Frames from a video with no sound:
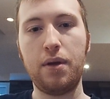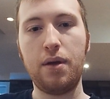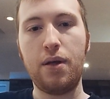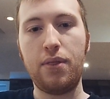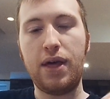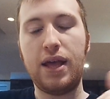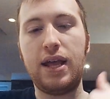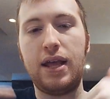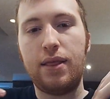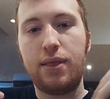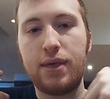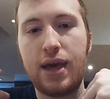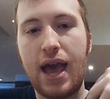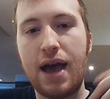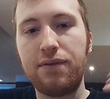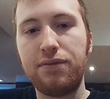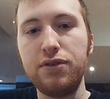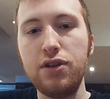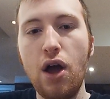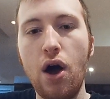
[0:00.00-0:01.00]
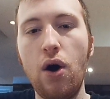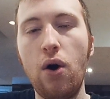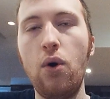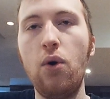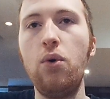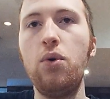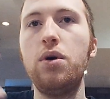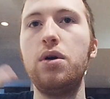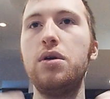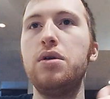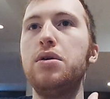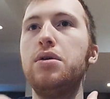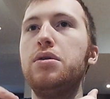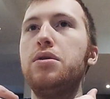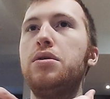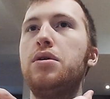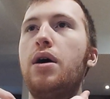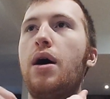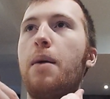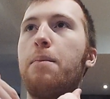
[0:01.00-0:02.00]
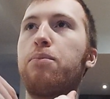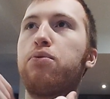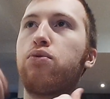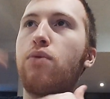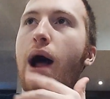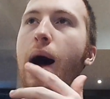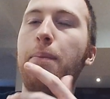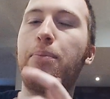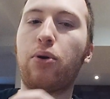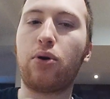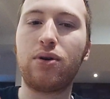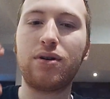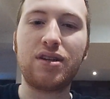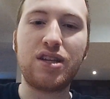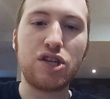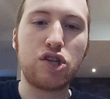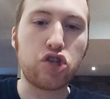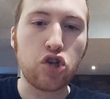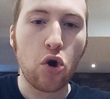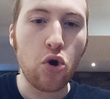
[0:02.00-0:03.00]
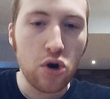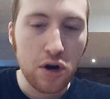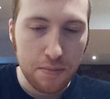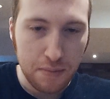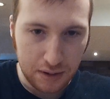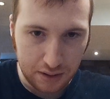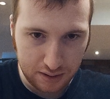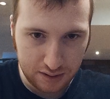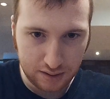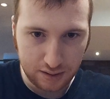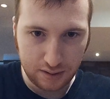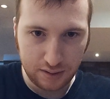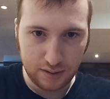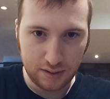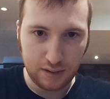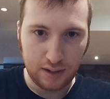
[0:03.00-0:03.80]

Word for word: They, they have no proper discernment